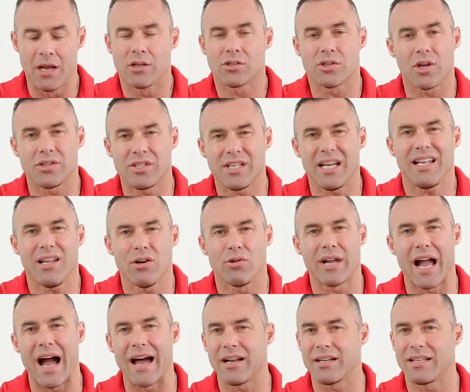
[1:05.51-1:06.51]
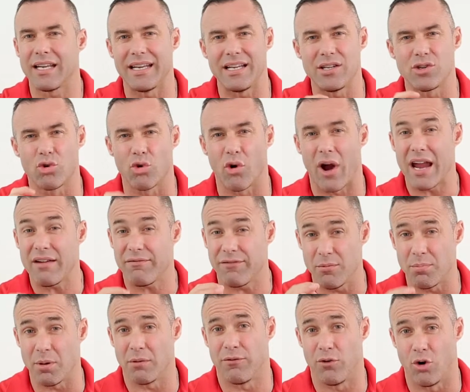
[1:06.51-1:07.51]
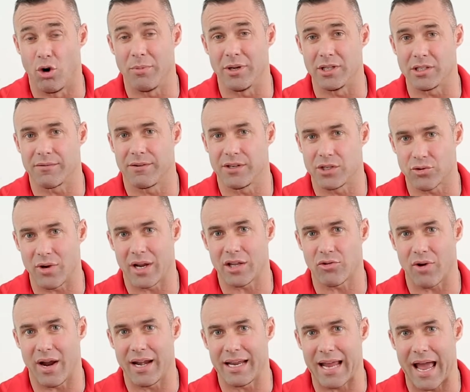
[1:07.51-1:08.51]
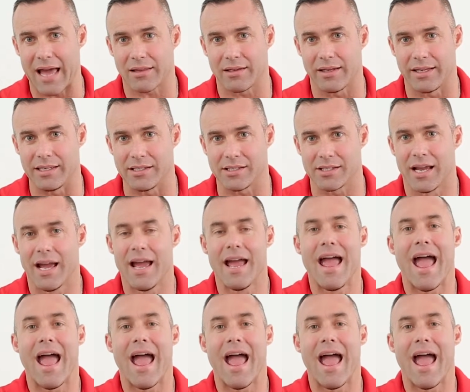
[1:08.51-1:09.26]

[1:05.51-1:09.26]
So acetyl-L-carnitine is great for performance for strength training athletes.